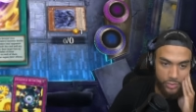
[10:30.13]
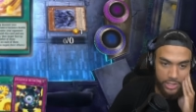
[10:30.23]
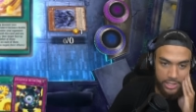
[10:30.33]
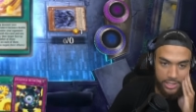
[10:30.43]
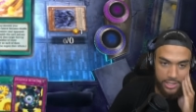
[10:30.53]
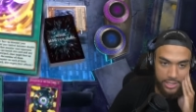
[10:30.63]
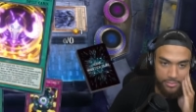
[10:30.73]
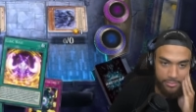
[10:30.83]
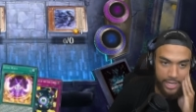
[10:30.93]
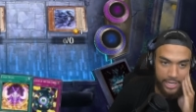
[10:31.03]
We
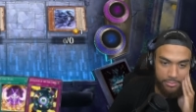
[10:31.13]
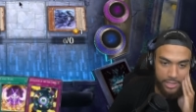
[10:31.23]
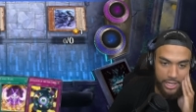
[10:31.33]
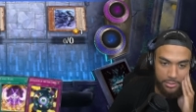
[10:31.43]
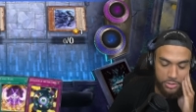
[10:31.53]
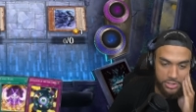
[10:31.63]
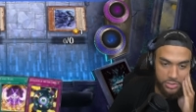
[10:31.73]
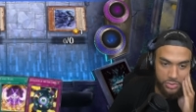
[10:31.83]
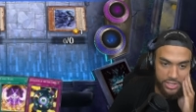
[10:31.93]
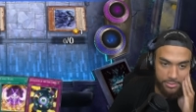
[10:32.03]
might be able to
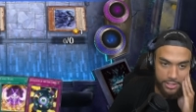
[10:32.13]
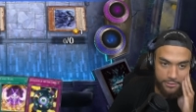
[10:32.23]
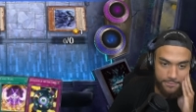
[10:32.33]
do something